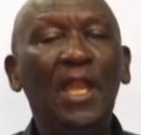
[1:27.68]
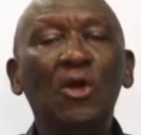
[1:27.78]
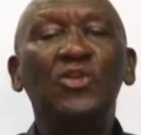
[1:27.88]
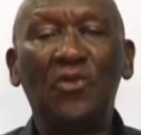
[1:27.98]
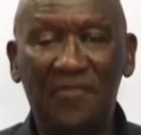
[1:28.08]

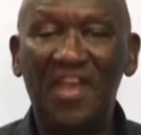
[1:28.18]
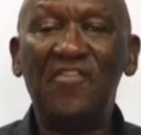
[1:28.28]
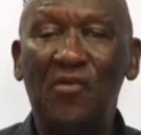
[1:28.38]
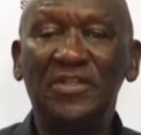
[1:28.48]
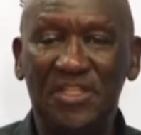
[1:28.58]
a lot
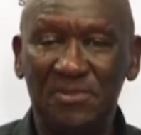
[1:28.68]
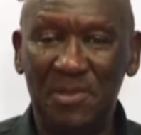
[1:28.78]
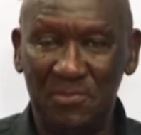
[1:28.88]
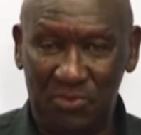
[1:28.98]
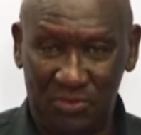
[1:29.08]
of
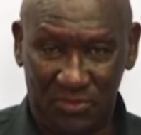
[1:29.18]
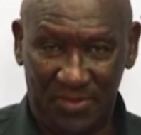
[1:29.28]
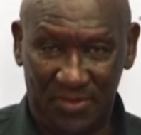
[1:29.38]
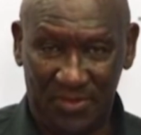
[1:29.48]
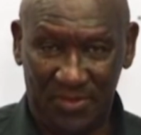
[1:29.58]
effort has been
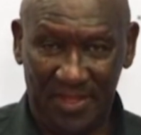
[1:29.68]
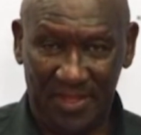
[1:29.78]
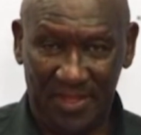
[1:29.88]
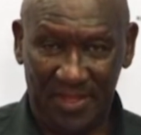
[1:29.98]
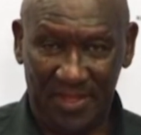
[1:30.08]
put on
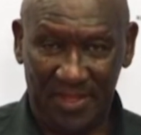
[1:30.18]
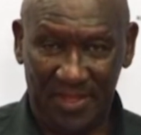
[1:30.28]
that.